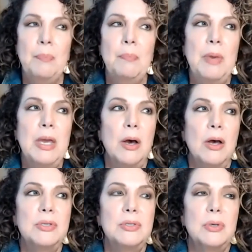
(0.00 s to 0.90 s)

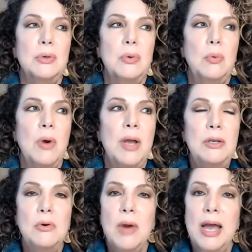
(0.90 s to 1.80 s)
because when
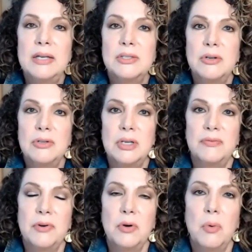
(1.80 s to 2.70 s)
you ask yourself
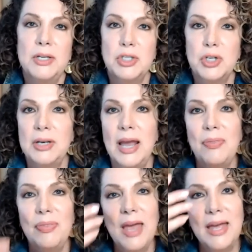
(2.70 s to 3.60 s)
a question
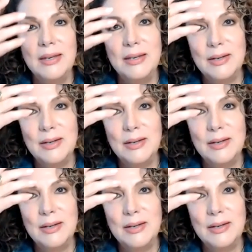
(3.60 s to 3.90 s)
and then